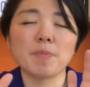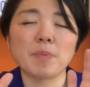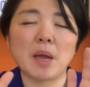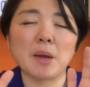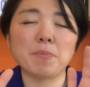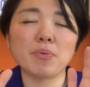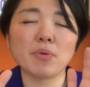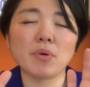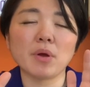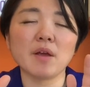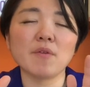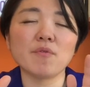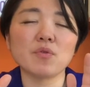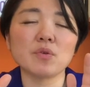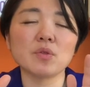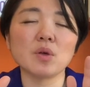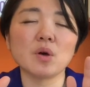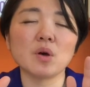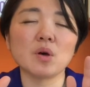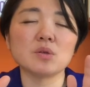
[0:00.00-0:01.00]
I pray for
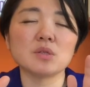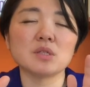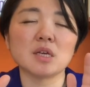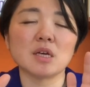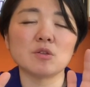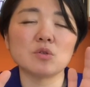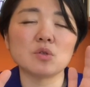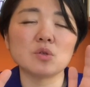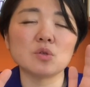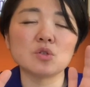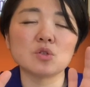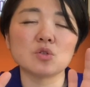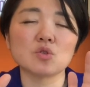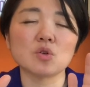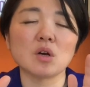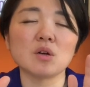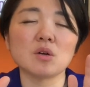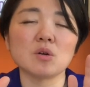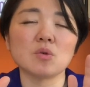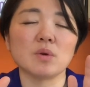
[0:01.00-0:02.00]
those that do
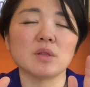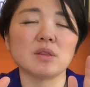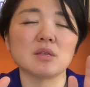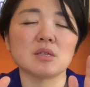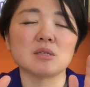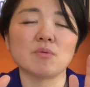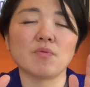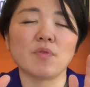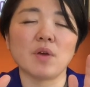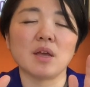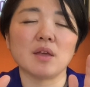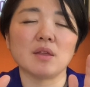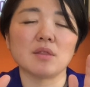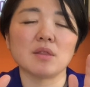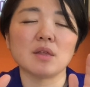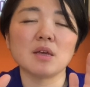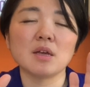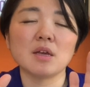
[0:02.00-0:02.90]
struggle with this faith,